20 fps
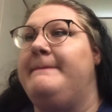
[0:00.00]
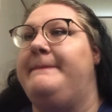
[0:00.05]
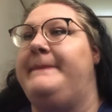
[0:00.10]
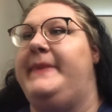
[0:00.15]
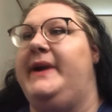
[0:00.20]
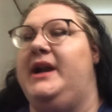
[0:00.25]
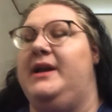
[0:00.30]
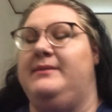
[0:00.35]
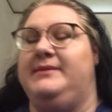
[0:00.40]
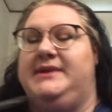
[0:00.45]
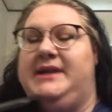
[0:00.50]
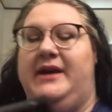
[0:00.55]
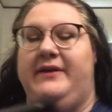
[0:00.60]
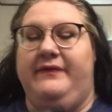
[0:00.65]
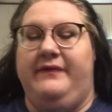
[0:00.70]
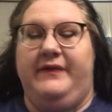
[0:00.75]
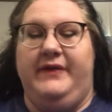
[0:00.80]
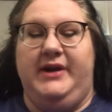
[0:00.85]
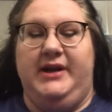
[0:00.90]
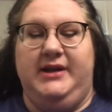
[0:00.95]
But I'm
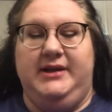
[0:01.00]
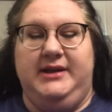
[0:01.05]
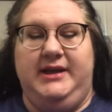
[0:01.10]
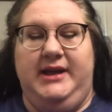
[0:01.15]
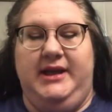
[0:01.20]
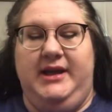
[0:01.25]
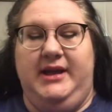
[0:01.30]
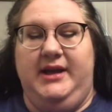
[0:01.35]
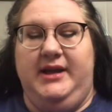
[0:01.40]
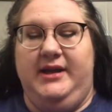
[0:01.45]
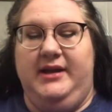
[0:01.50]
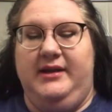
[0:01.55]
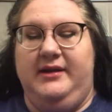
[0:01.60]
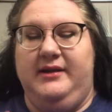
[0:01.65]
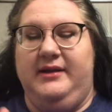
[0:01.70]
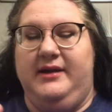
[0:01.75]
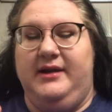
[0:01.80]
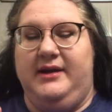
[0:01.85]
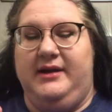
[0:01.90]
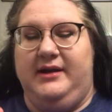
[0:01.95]
definitely
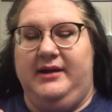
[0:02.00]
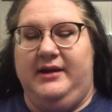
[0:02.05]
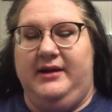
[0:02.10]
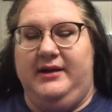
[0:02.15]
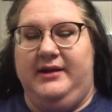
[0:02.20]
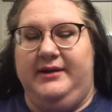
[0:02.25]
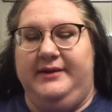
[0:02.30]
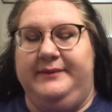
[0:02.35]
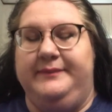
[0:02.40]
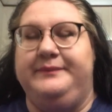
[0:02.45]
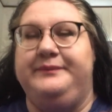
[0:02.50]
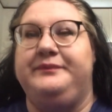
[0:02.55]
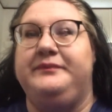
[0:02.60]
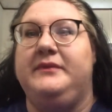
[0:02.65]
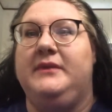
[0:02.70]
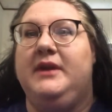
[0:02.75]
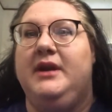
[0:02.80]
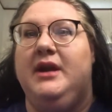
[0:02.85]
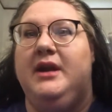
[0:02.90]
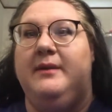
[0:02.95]
gonna
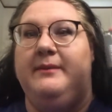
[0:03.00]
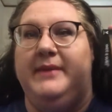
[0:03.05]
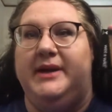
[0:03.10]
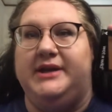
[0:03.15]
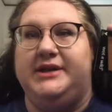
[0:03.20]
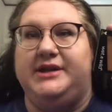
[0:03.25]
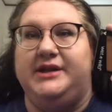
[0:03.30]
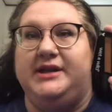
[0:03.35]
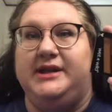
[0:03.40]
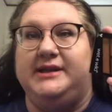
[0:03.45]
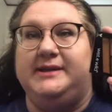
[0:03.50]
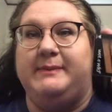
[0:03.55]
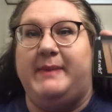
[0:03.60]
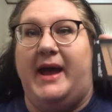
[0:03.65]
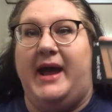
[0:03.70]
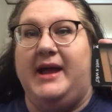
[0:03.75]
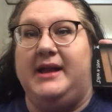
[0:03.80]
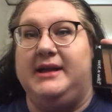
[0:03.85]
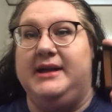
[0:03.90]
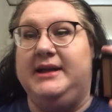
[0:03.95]
make sure this
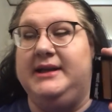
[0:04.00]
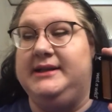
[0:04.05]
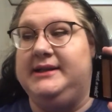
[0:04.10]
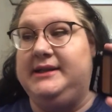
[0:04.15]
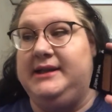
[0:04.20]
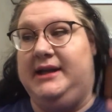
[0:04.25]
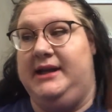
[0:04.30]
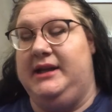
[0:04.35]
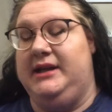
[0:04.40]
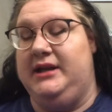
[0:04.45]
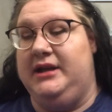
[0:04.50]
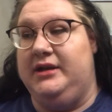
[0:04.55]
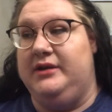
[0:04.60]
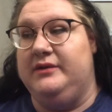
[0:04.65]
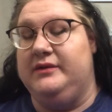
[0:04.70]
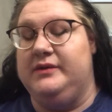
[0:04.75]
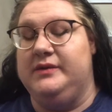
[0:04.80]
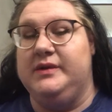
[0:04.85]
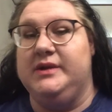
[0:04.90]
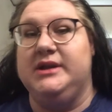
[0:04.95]
palette is getting
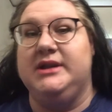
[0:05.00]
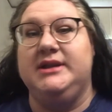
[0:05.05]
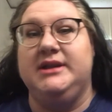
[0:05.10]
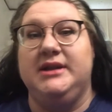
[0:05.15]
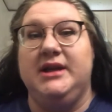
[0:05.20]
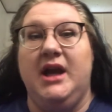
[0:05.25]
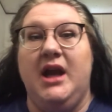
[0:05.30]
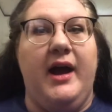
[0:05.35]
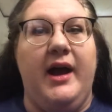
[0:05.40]
used.